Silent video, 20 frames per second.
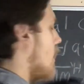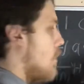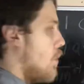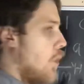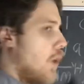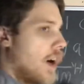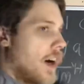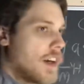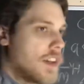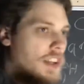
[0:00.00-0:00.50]
how
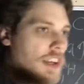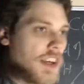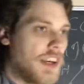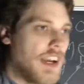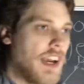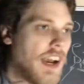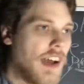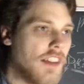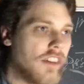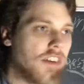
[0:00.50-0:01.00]
they
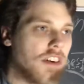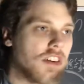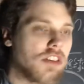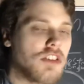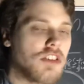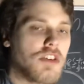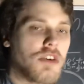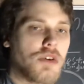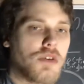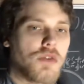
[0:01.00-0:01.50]
work
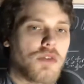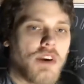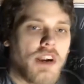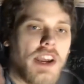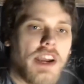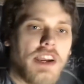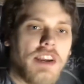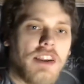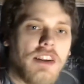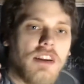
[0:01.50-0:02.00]
together to
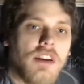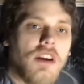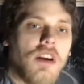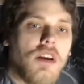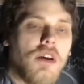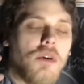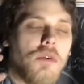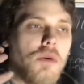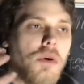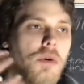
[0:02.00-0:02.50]

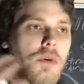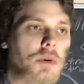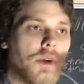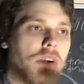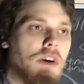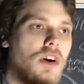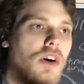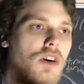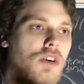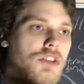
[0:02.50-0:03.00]
create
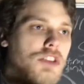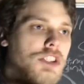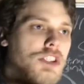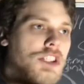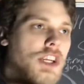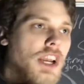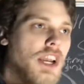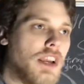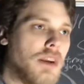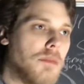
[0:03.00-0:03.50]
what we
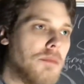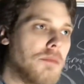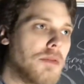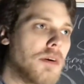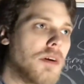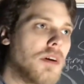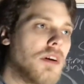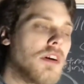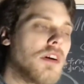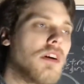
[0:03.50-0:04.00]
call
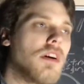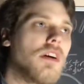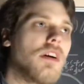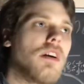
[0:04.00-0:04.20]
shape.